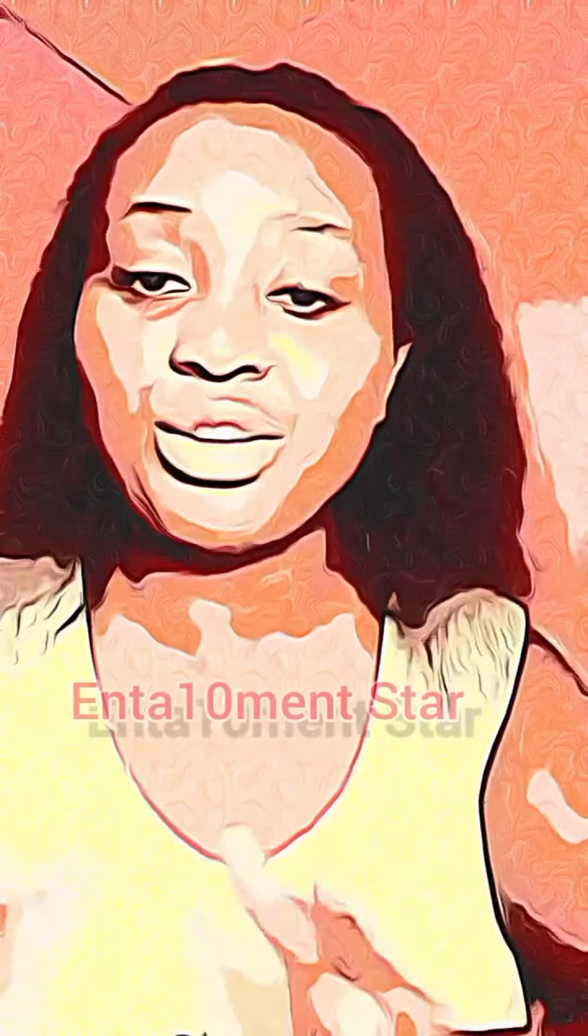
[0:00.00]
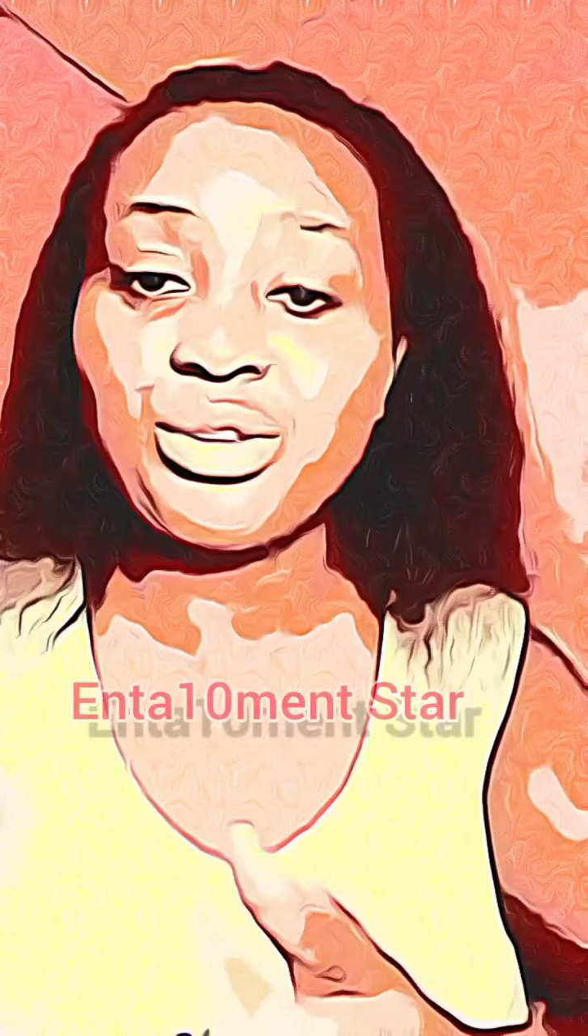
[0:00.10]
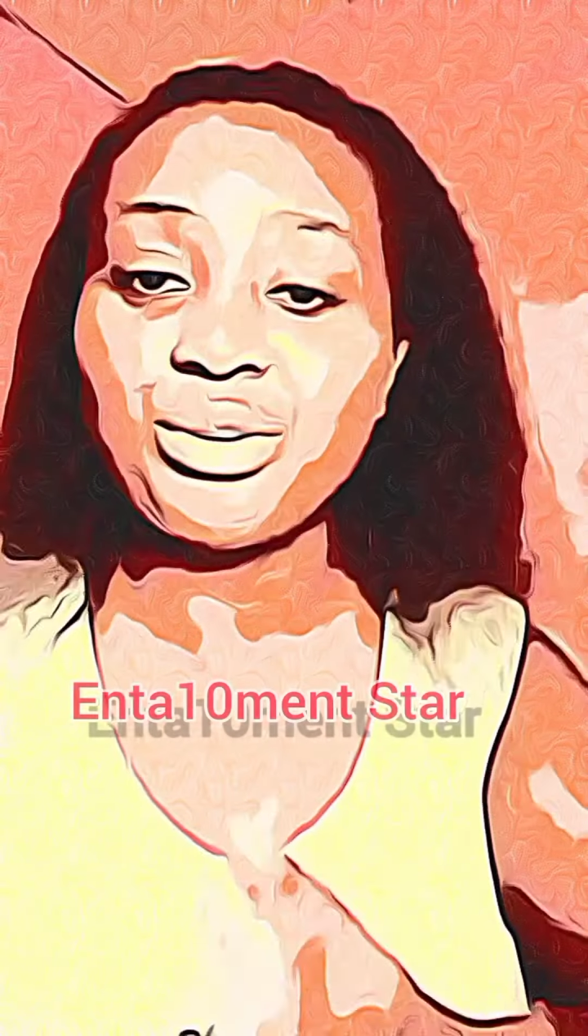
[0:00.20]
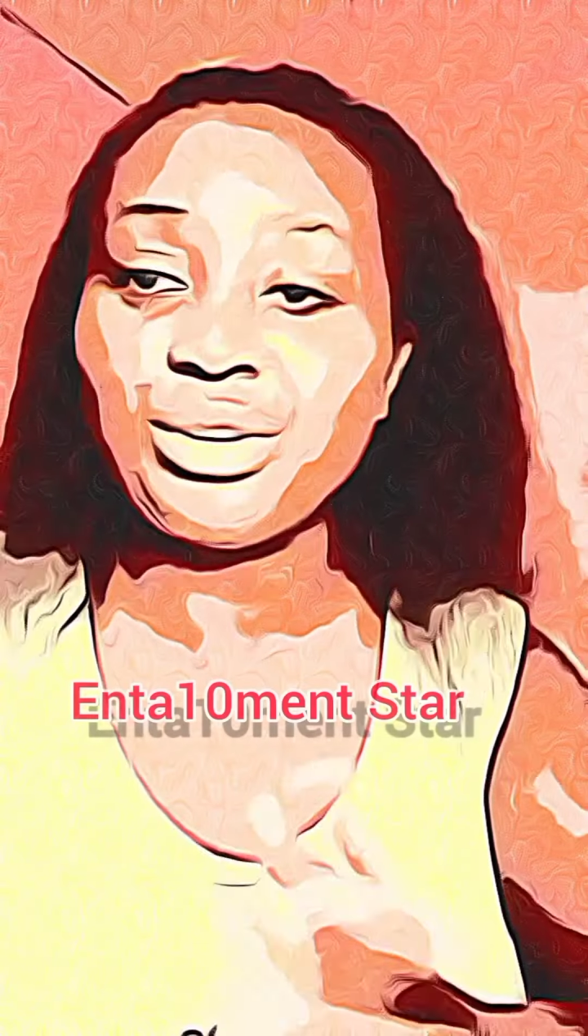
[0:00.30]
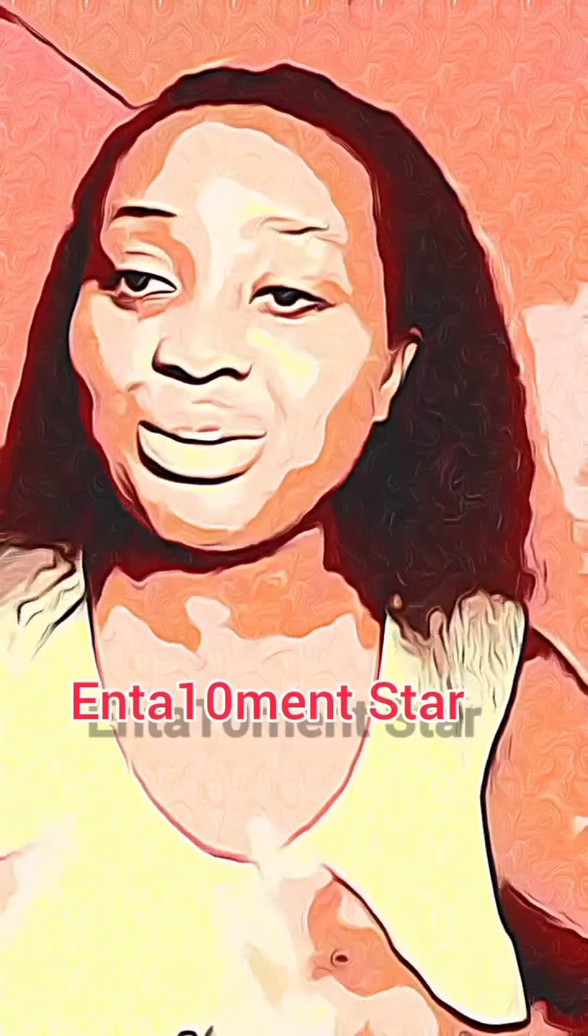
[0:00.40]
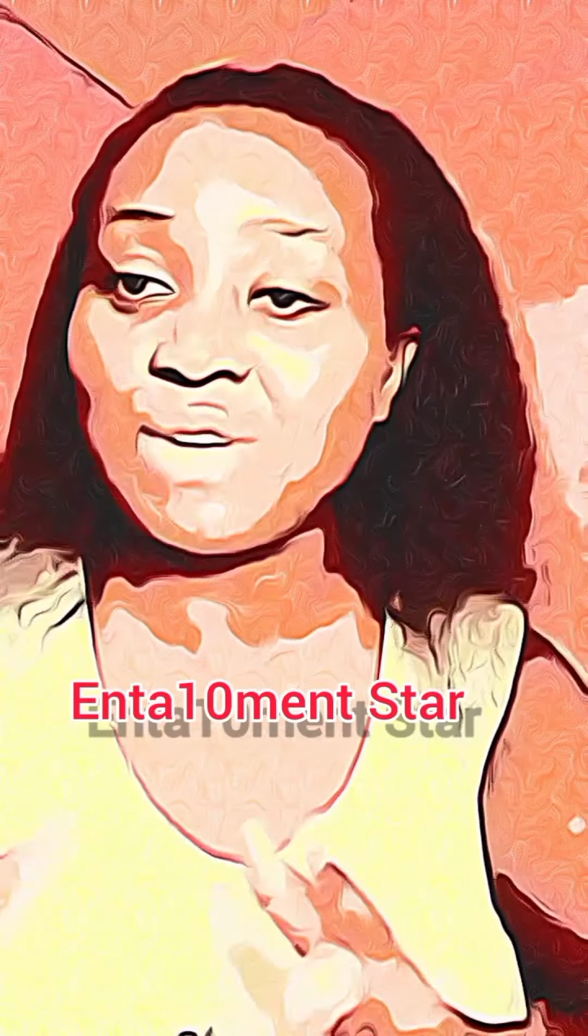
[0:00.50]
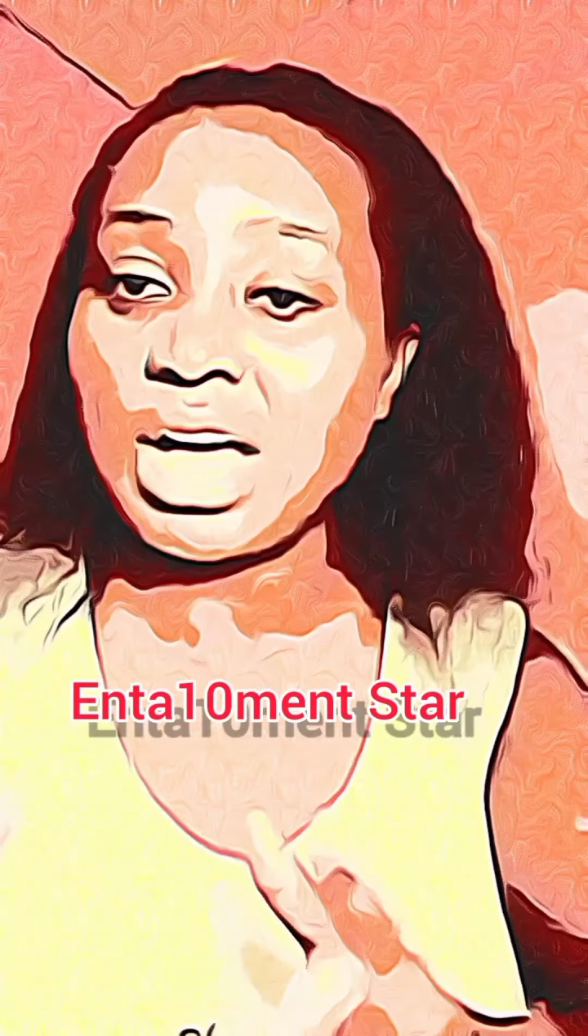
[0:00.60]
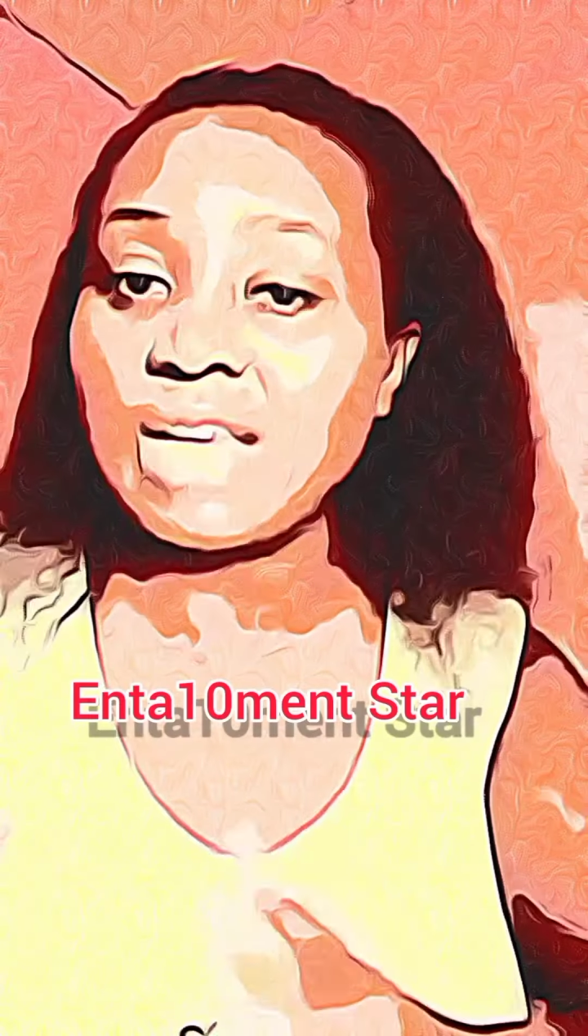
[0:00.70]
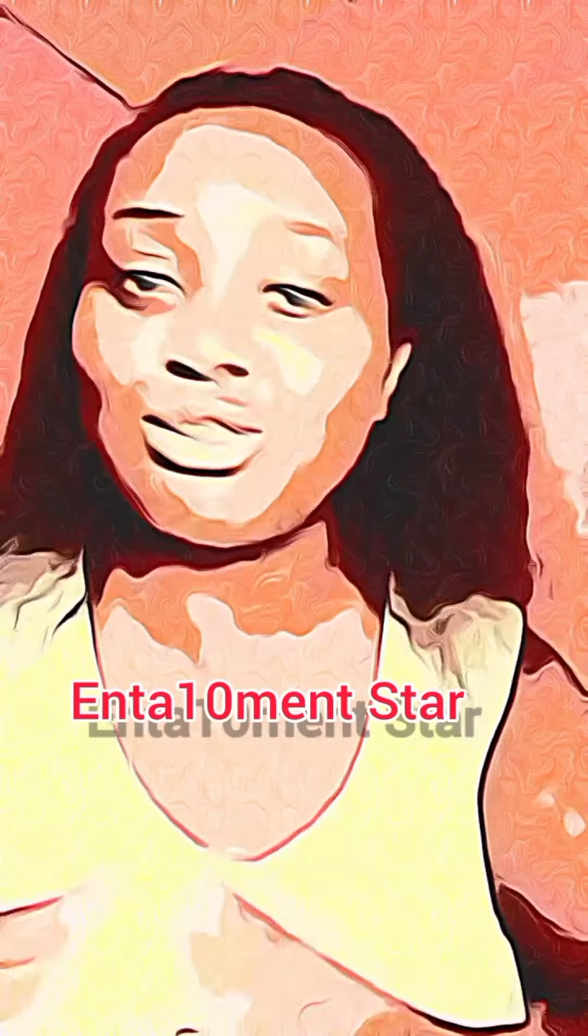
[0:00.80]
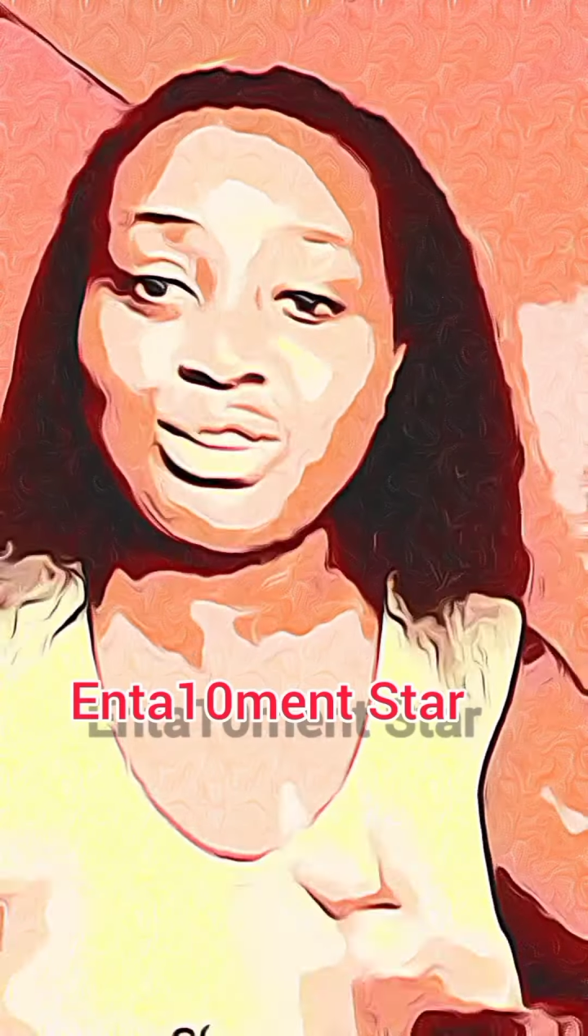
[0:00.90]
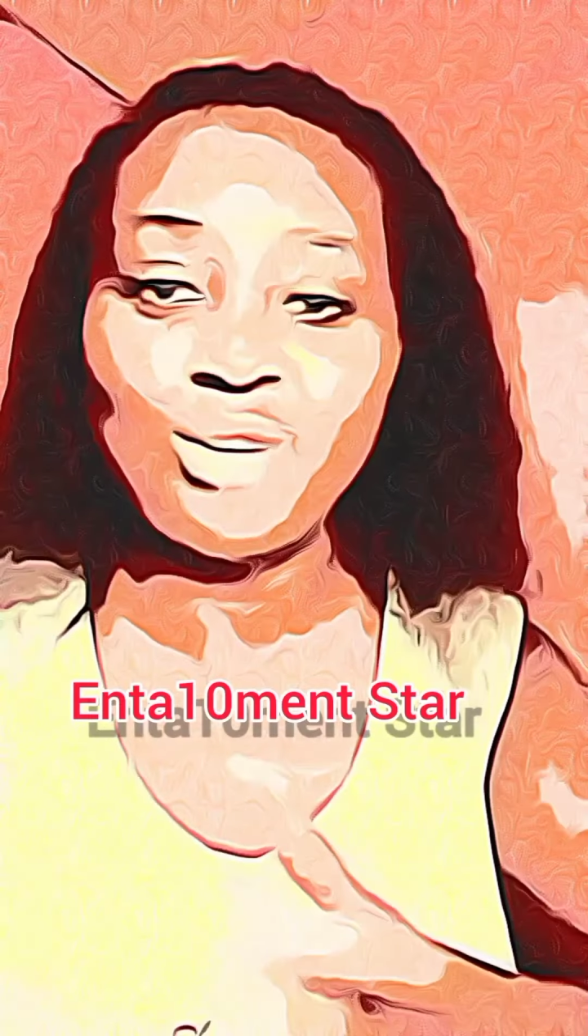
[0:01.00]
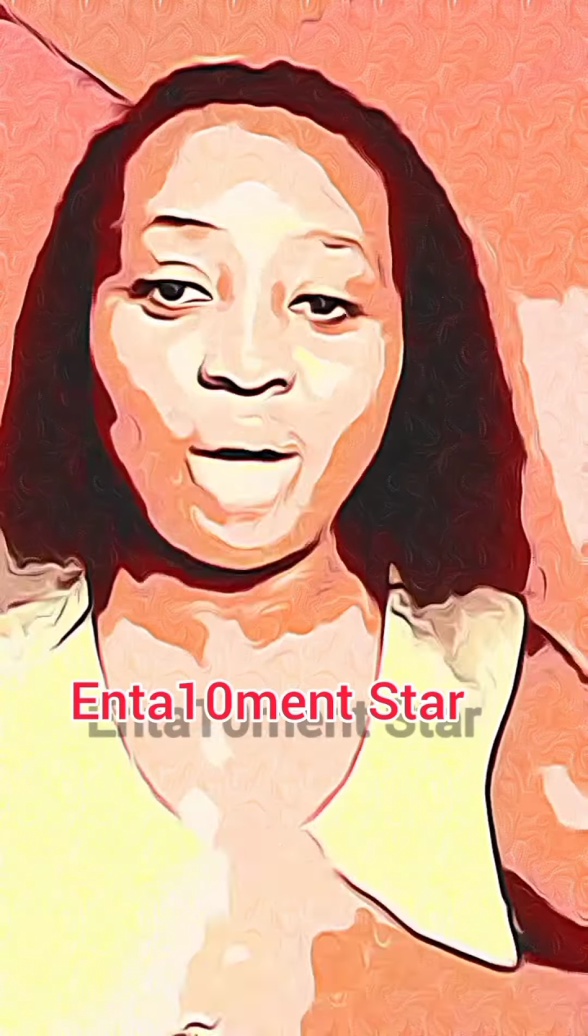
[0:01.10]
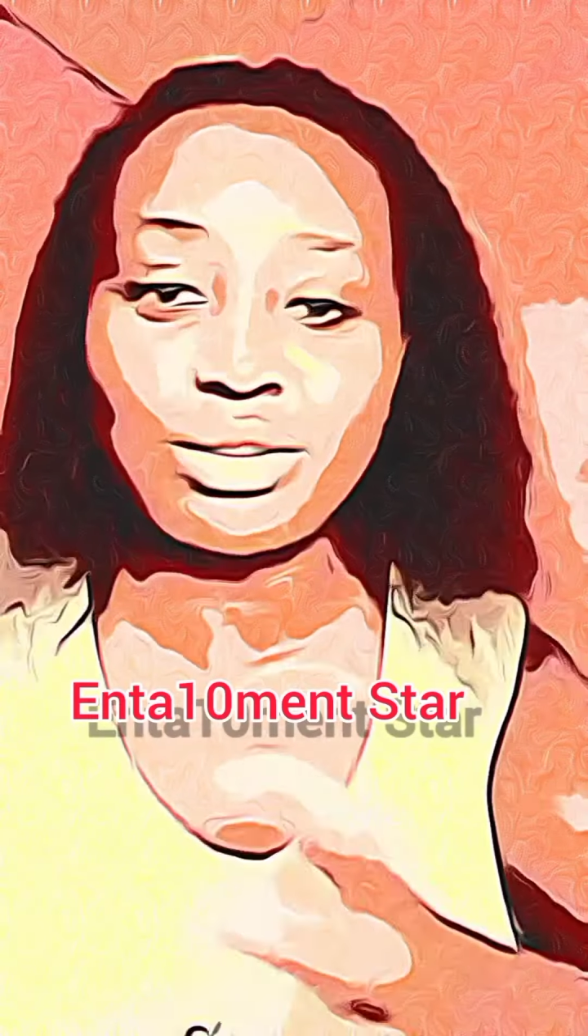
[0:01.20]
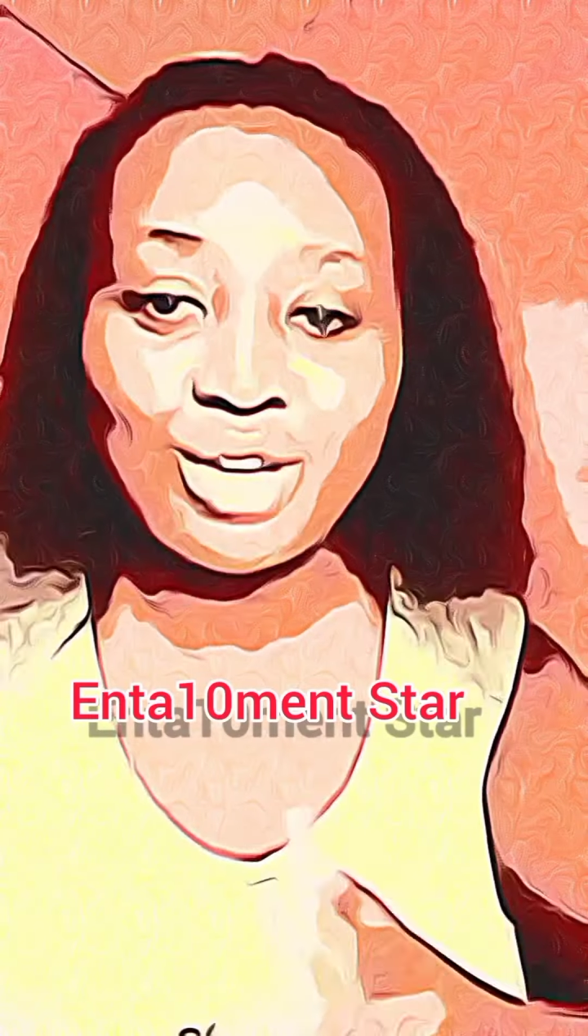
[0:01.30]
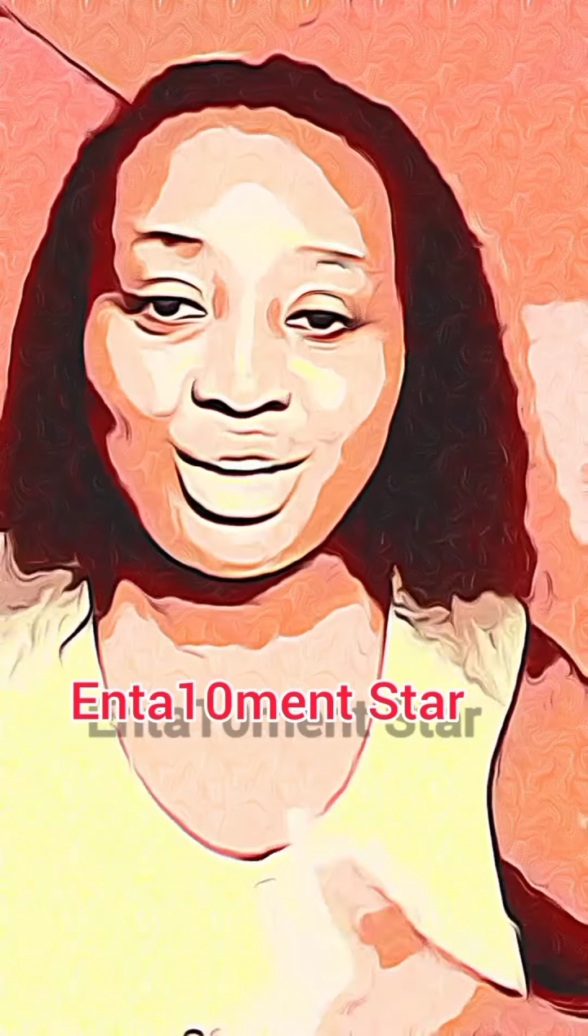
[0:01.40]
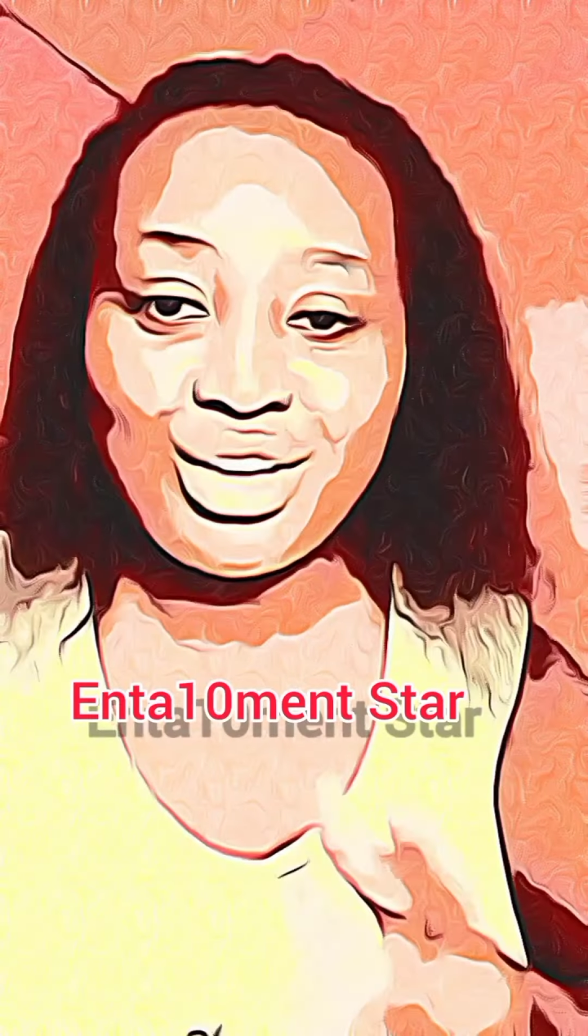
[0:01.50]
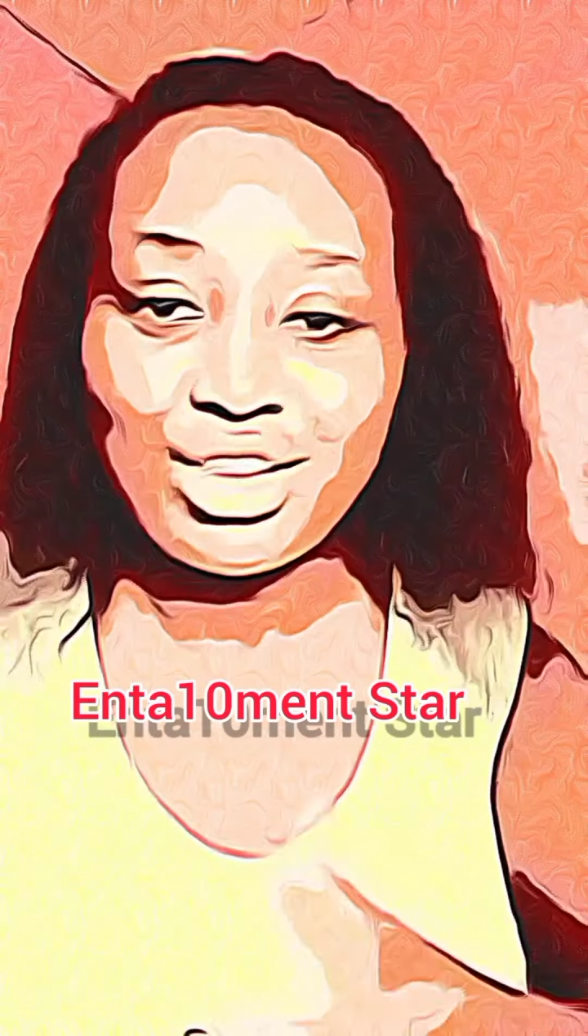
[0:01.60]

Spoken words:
did not give